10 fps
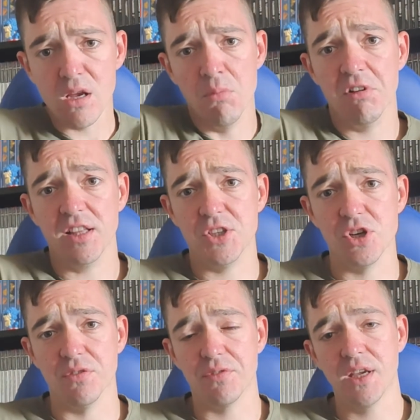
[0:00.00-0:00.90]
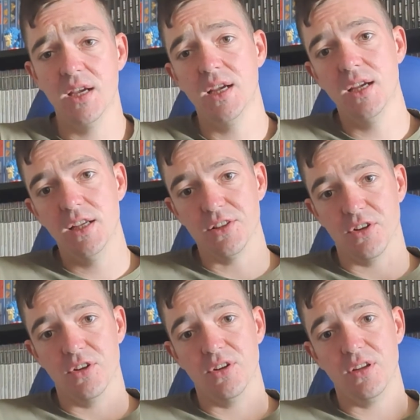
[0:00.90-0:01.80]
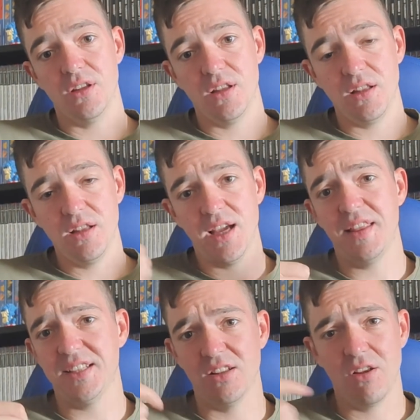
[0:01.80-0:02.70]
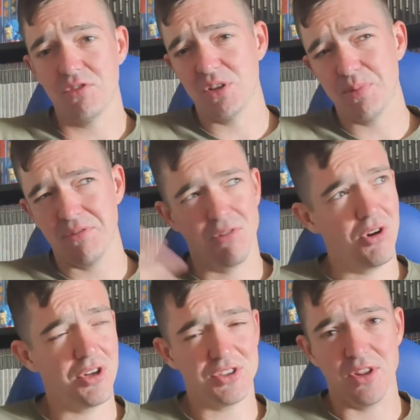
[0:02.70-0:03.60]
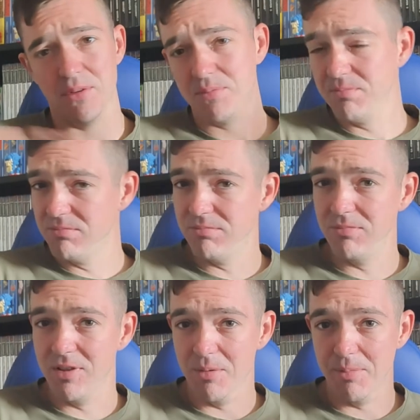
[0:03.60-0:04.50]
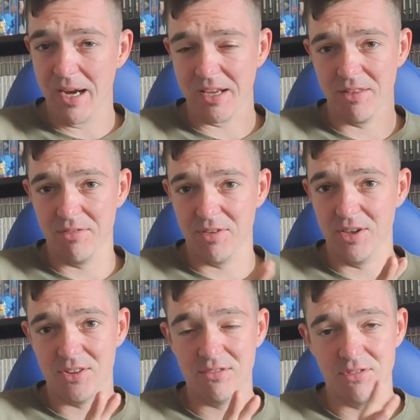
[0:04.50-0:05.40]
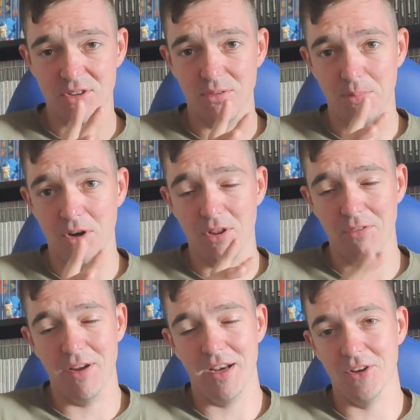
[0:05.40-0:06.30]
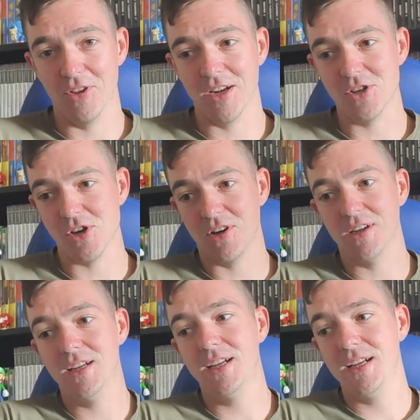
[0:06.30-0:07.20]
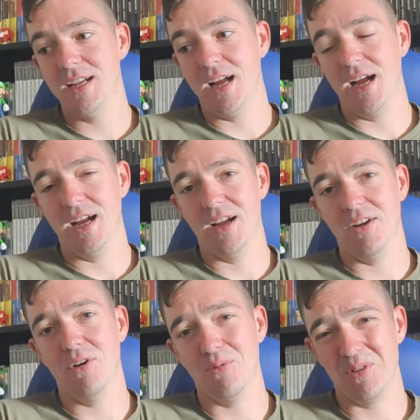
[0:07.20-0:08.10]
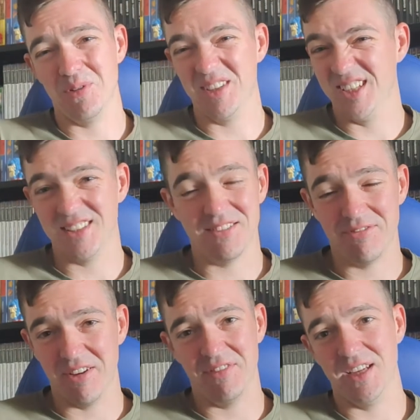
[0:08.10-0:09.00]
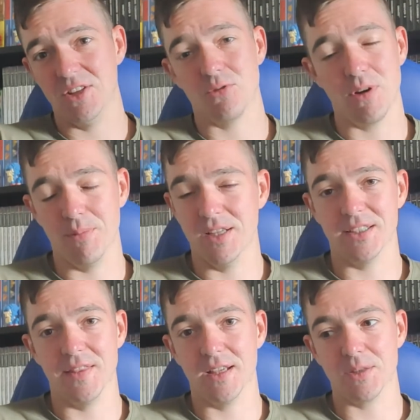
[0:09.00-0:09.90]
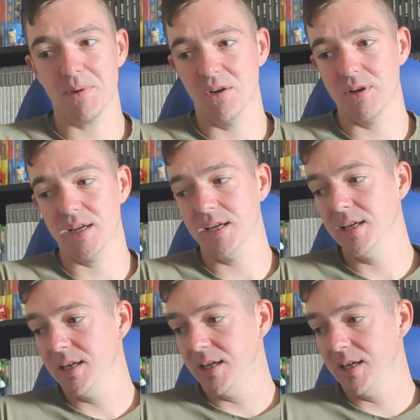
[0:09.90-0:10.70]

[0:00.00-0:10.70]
I'm really chuffed. So yeah, this will obviously be thrown onto the back of the first sort of part of the video that I shot. Hopefully it's 15-20 minutes, and that's about it.